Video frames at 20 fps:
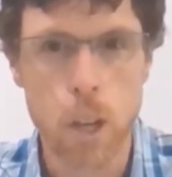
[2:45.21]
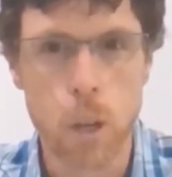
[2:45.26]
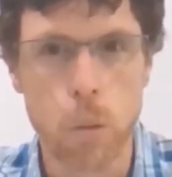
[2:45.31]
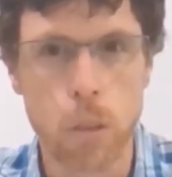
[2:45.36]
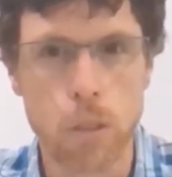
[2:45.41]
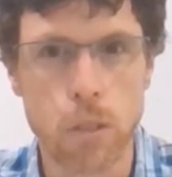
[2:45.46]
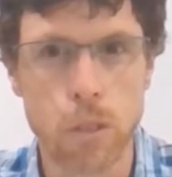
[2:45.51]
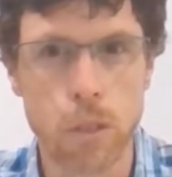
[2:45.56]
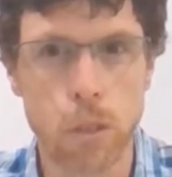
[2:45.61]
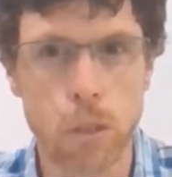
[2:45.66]

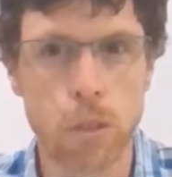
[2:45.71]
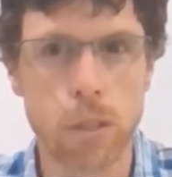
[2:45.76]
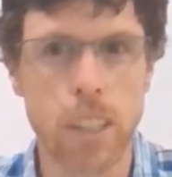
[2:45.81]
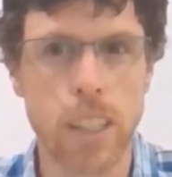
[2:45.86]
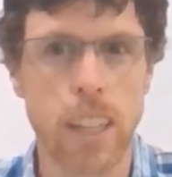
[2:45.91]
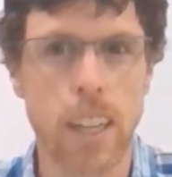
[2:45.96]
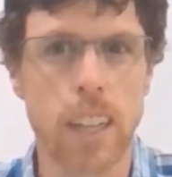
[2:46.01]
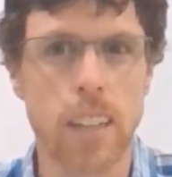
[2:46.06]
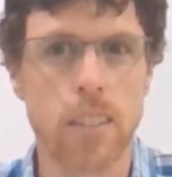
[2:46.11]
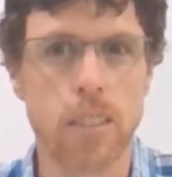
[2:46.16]
which
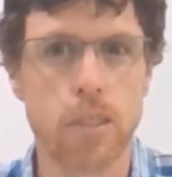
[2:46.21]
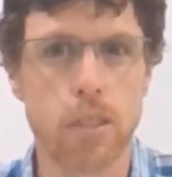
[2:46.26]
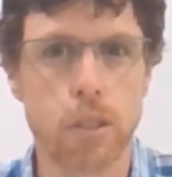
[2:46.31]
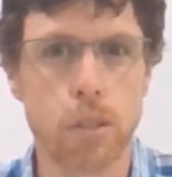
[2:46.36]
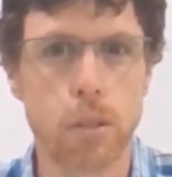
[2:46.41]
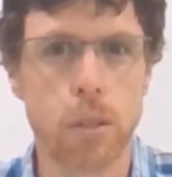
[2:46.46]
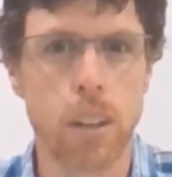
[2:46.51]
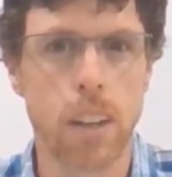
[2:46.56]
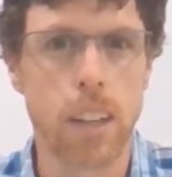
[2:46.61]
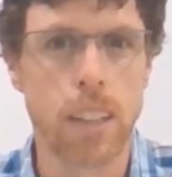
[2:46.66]
already has
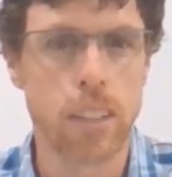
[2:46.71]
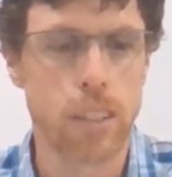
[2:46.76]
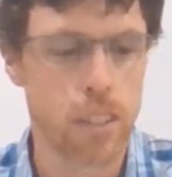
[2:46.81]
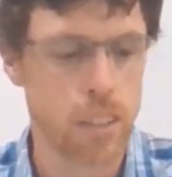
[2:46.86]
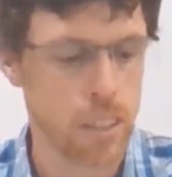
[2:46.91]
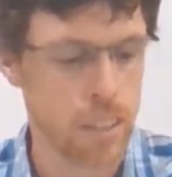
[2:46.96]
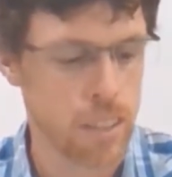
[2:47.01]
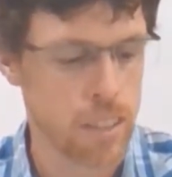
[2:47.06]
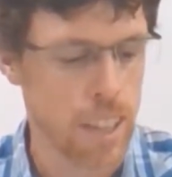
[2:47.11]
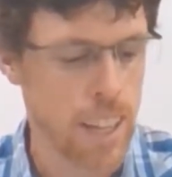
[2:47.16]
2
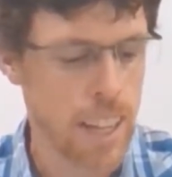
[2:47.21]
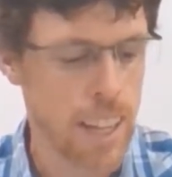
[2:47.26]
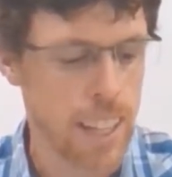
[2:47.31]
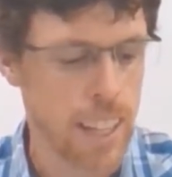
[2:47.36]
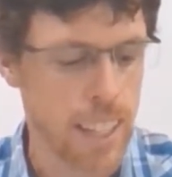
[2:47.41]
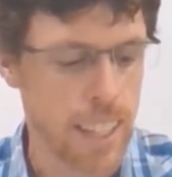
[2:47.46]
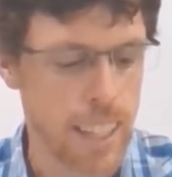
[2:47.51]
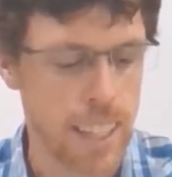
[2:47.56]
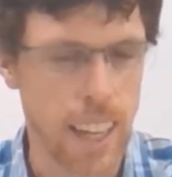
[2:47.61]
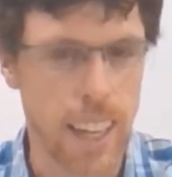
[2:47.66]
hydrogens,
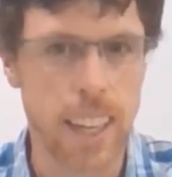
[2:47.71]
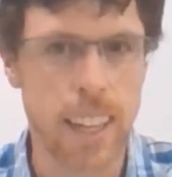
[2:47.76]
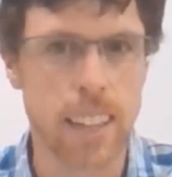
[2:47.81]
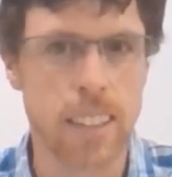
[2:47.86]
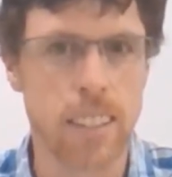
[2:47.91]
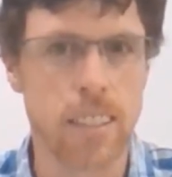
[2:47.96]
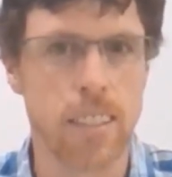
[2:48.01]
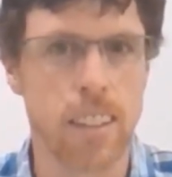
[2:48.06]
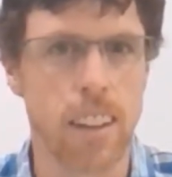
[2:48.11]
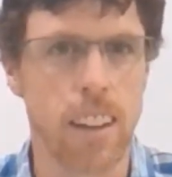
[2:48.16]

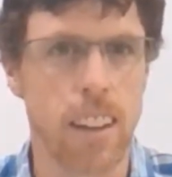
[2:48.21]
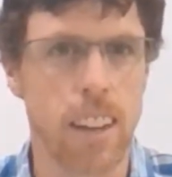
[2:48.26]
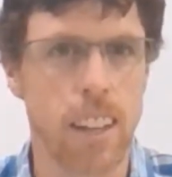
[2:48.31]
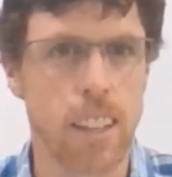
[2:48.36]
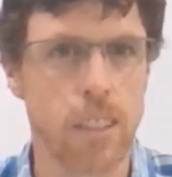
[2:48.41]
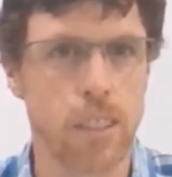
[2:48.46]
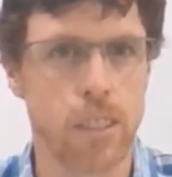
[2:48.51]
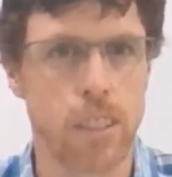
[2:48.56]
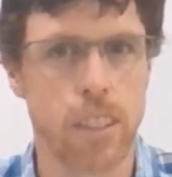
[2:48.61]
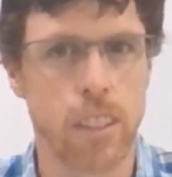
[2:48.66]
gains the
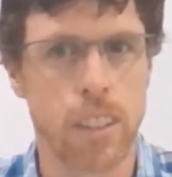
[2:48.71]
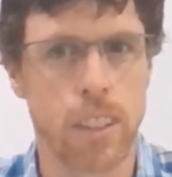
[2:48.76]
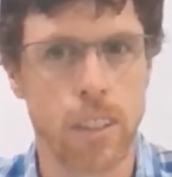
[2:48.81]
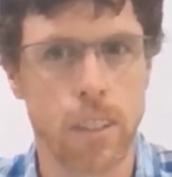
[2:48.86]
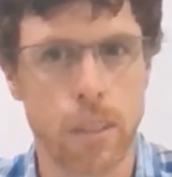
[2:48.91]
hydrogen.